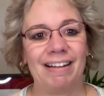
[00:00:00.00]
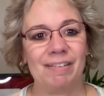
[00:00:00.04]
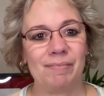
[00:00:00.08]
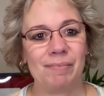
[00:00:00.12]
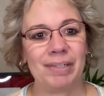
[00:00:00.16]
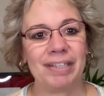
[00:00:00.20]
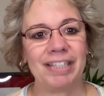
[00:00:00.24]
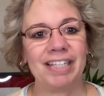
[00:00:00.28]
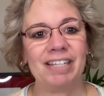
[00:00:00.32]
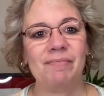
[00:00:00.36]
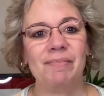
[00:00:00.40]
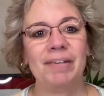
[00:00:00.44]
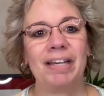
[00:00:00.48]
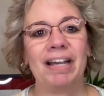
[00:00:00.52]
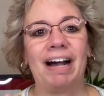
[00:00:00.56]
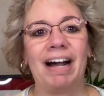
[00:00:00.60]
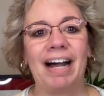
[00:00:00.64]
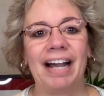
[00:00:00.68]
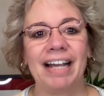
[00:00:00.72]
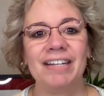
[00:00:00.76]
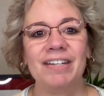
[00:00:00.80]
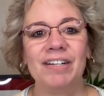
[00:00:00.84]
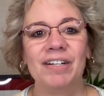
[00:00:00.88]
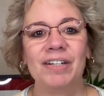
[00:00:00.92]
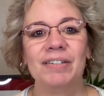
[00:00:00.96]
believe me,
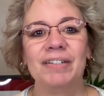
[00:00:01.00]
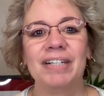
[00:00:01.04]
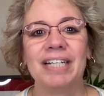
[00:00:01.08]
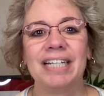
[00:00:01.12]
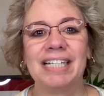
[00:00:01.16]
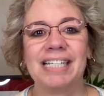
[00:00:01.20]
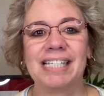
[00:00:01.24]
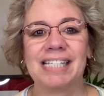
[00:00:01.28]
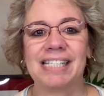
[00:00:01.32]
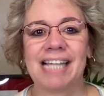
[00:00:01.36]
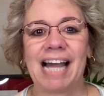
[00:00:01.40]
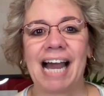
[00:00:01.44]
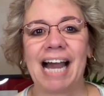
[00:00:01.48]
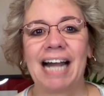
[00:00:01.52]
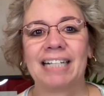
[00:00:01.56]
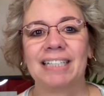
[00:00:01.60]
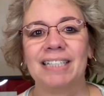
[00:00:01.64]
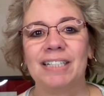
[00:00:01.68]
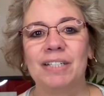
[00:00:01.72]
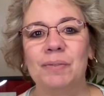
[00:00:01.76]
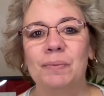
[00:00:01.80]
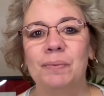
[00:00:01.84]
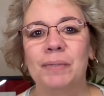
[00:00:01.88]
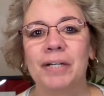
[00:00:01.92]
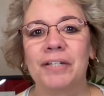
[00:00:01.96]
I know
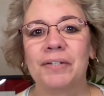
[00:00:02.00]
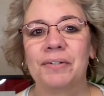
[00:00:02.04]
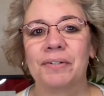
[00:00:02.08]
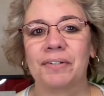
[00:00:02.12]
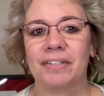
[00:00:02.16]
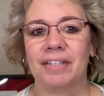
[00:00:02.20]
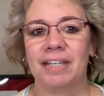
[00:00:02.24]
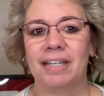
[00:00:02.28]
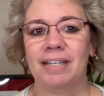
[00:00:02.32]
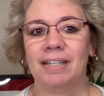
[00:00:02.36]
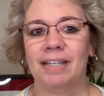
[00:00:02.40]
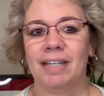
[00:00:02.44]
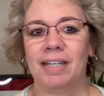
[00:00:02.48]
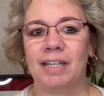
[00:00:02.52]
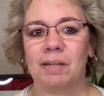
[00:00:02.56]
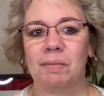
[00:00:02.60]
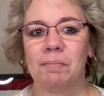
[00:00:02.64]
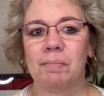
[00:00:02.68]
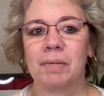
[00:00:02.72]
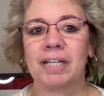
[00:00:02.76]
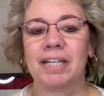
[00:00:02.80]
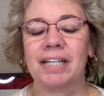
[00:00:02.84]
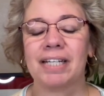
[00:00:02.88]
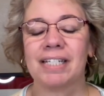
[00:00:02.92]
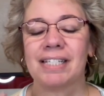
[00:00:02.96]
exactly what you're thinking
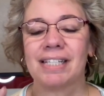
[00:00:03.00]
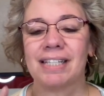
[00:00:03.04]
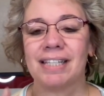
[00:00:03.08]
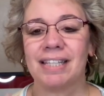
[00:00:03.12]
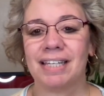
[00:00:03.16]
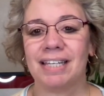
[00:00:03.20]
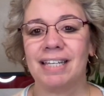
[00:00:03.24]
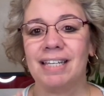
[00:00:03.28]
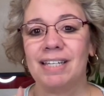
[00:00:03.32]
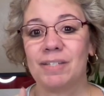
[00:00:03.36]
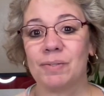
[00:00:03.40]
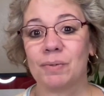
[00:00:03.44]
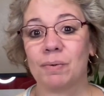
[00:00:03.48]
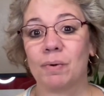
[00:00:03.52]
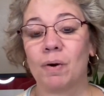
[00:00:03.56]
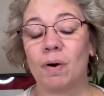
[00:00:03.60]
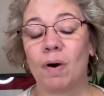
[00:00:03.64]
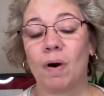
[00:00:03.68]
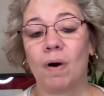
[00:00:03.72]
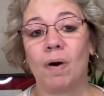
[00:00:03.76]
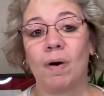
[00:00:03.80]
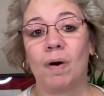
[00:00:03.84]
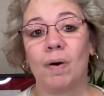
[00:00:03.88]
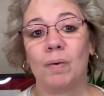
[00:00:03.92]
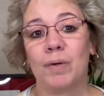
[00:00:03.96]
because these
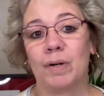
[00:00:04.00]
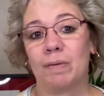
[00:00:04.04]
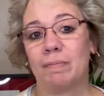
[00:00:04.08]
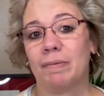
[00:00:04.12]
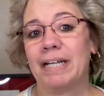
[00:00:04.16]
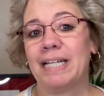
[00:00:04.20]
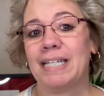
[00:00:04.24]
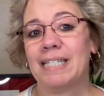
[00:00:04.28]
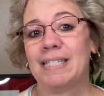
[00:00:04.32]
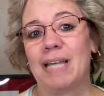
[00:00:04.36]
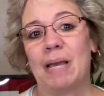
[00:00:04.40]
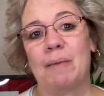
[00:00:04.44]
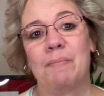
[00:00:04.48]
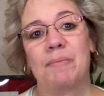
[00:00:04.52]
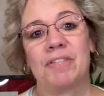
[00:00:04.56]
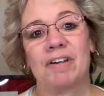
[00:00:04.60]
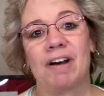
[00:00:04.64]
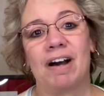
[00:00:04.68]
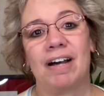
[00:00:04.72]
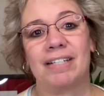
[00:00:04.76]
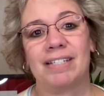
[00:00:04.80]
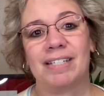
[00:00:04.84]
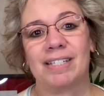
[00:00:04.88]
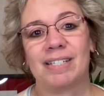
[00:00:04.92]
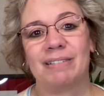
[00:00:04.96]
all were my same
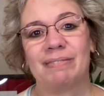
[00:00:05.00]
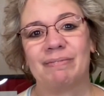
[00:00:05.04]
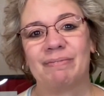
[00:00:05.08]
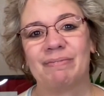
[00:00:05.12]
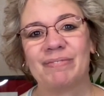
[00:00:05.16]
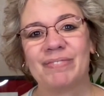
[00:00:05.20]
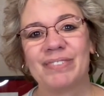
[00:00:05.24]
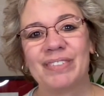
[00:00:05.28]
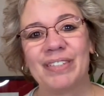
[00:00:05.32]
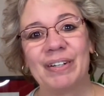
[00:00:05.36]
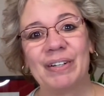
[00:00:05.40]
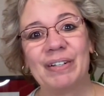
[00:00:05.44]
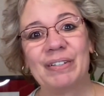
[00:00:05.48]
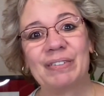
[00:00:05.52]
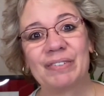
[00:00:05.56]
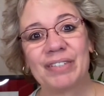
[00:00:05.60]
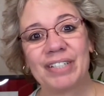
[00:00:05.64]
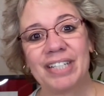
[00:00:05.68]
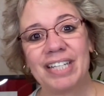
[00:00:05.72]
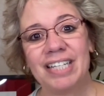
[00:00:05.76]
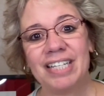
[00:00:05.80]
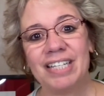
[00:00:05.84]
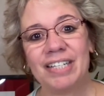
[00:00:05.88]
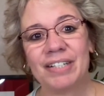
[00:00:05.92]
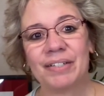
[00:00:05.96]
thoughts. Over
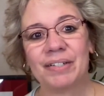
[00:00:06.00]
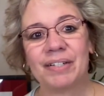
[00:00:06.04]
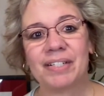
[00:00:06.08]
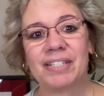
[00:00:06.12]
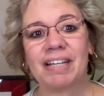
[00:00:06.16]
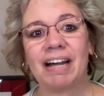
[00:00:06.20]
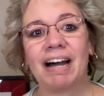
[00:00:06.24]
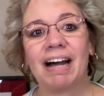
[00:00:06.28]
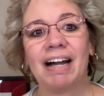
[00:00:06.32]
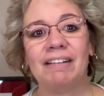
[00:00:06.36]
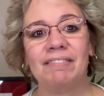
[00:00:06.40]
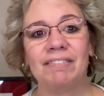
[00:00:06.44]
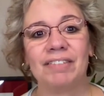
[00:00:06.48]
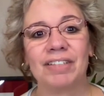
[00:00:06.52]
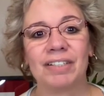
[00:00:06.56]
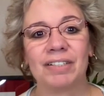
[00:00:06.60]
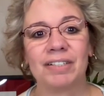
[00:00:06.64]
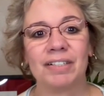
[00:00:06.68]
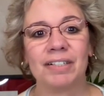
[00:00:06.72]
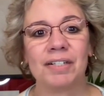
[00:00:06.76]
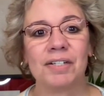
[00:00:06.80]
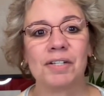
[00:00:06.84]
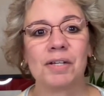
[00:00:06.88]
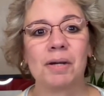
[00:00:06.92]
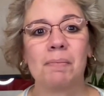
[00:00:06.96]
the years, I've
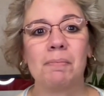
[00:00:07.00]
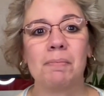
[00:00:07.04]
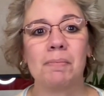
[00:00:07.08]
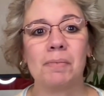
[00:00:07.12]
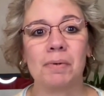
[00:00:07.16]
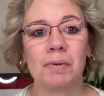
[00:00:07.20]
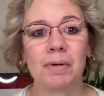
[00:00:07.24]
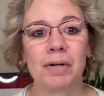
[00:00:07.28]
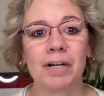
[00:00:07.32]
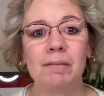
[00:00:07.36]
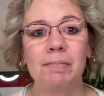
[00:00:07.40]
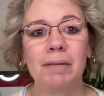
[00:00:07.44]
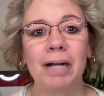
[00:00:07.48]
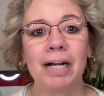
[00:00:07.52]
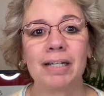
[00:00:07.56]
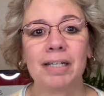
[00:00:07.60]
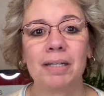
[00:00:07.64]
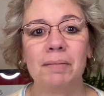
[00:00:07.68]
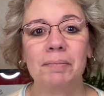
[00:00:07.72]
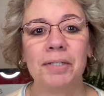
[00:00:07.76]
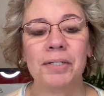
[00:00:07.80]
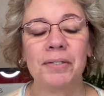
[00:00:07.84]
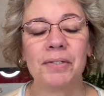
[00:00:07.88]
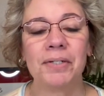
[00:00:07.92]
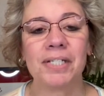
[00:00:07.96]
learned more about
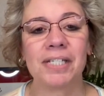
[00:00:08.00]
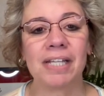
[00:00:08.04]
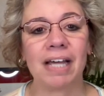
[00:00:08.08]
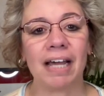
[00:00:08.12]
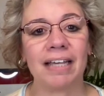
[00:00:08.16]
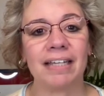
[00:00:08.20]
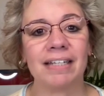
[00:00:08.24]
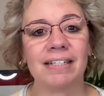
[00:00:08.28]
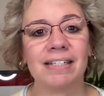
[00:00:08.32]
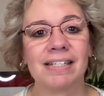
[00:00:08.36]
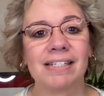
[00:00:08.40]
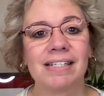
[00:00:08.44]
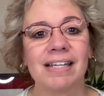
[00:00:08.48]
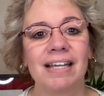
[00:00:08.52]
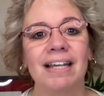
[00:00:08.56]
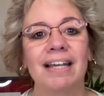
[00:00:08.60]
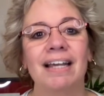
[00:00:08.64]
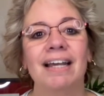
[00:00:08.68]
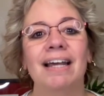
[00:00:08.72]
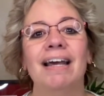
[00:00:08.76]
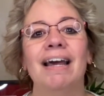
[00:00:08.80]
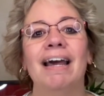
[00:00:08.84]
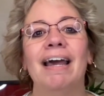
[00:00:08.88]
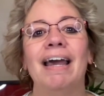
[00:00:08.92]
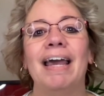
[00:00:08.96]
computer science
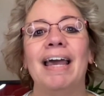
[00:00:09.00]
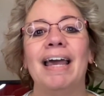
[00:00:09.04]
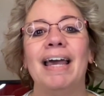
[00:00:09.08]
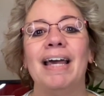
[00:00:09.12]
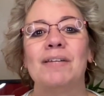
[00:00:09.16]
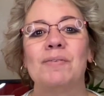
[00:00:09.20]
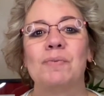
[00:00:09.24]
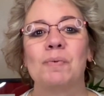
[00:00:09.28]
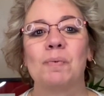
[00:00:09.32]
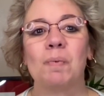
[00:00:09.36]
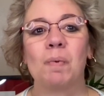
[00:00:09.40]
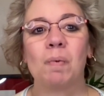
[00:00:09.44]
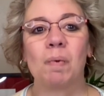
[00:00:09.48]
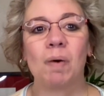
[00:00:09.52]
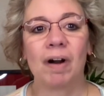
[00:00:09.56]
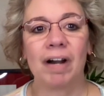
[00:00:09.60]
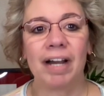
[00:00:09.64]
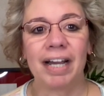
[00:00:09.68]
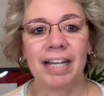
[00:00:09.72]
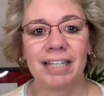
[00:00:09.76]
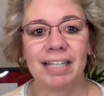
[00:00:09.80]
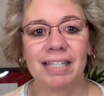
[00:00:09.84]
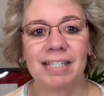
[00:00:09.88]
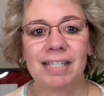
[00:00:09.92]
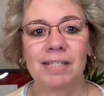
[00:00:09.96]
and
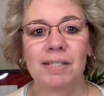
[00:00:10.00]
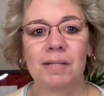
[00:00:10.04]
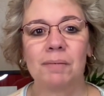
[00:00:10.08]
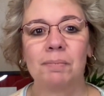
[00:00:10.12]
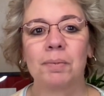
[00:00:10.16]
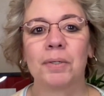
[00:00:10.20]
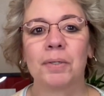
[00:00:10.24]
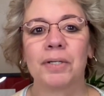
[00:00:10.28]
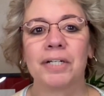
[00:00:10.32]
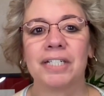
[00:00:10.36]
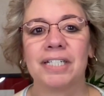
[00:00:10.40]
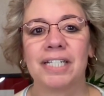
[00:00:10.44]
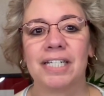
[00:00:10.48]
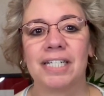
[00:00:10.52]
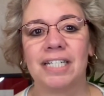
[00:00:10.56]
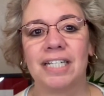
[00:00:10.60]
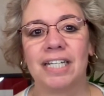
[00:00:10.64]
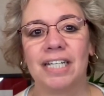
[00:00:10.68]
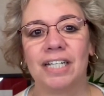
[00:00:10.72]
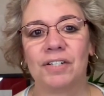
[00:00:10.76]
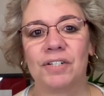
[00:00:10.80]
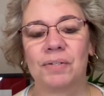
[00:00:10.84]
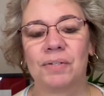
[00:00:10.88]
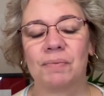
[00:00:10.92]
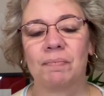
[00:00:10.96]
why this is important to
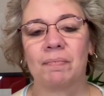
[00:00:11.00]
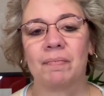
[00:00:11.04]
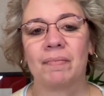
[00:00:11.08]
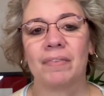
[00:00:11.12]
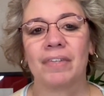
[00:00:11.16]
teach.